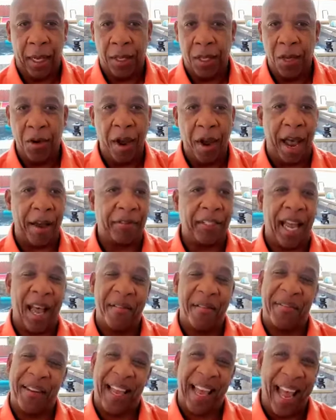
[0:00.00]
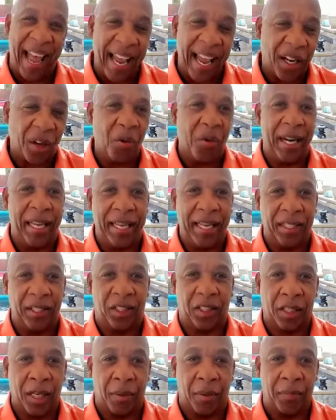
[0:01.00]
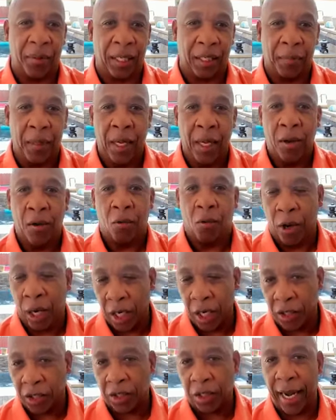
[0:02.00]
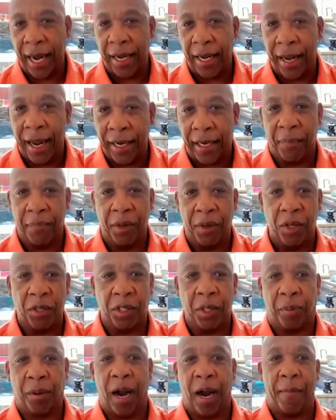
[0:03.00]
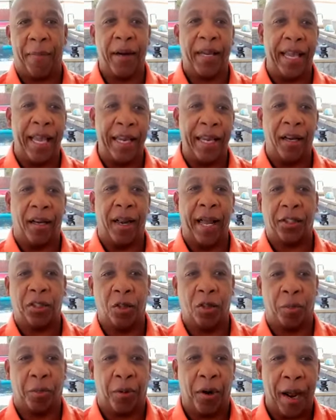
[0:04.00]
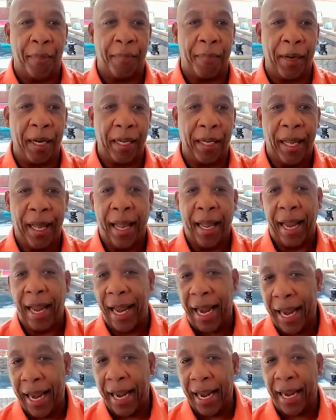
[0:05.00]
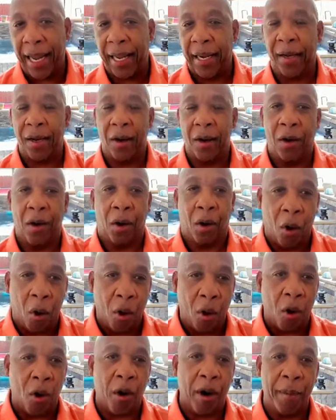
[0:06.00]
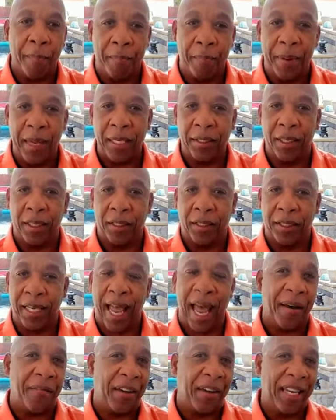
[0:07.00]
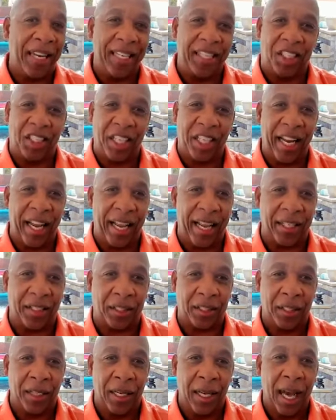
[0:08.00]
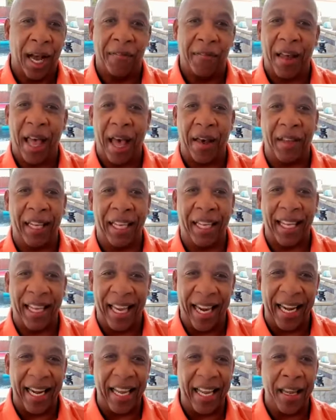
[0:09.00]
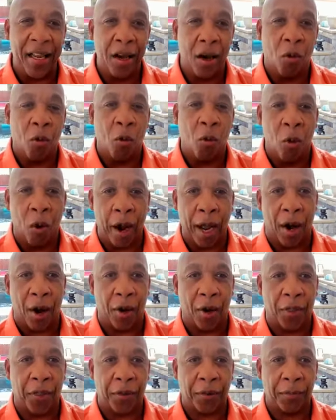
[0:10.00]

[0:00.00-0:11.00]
You have to have equity in something, real estate, income producing property, intellectual property, and or a business to have any chance of having any wealth.